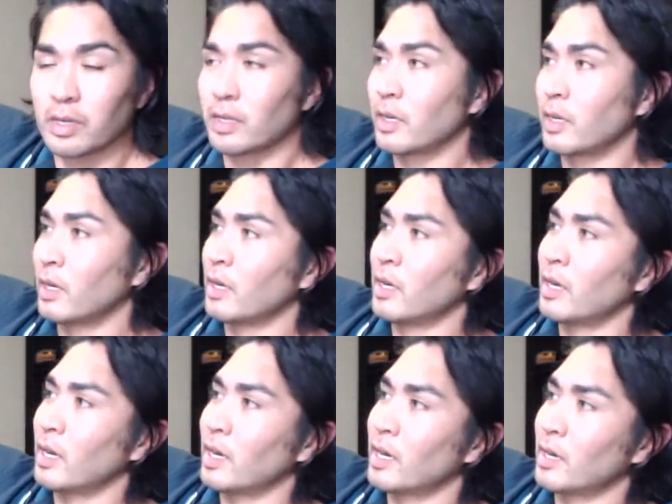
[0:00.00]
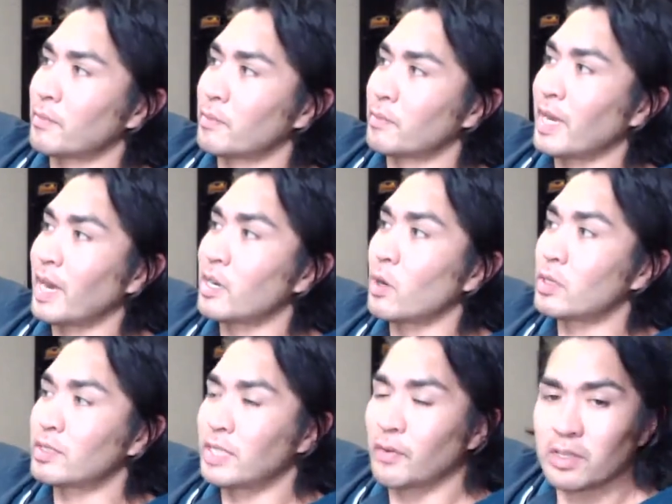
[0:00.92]
it. Um, but yeah, I know
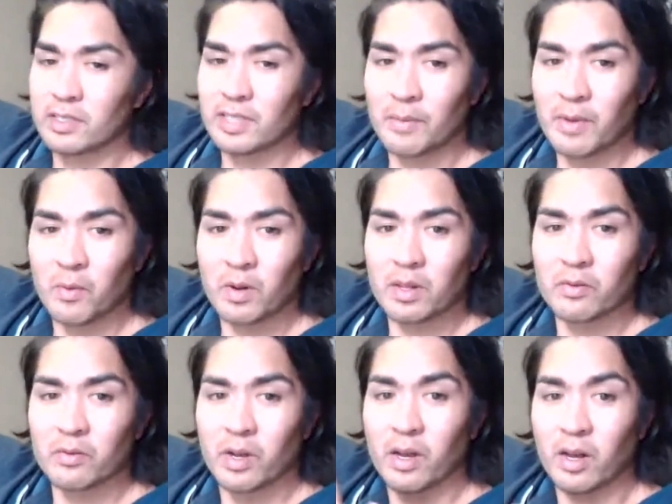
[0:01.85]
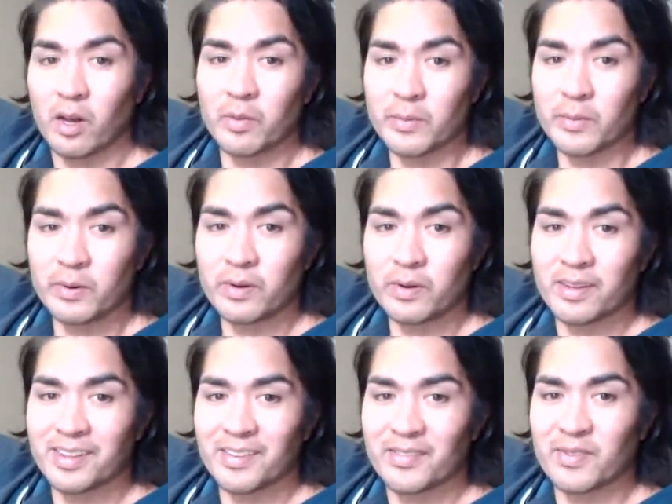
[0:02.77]
it's definitely signed by one of the Rahal people